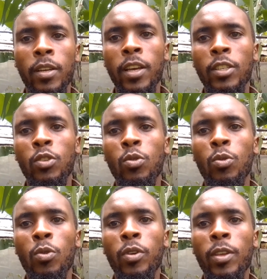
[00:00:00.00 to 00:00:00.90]
get
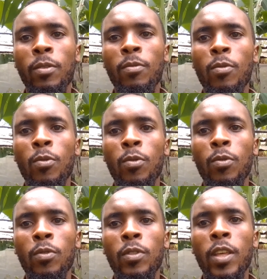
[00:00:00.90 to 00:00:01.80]
to give you
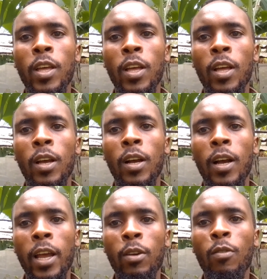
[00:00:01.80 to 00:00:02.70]
the
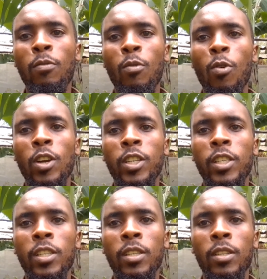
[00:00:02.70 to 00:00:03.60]
kind of
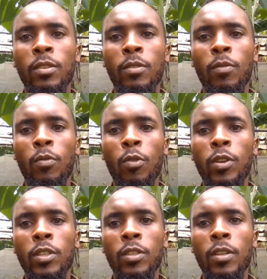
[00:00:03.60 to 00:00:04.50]
quality
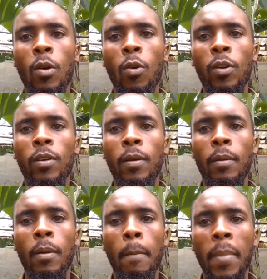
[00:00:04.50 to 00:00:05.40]
fruits or
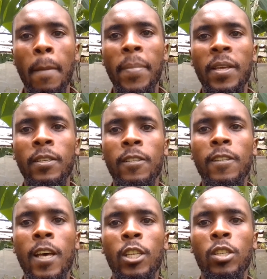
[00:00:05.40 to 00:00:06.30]
pumpkins
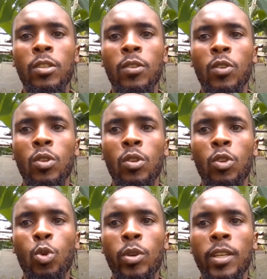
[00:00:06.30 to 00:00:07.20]
that
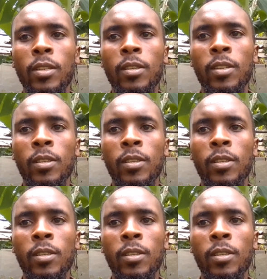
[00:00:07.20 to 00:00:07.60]
you need.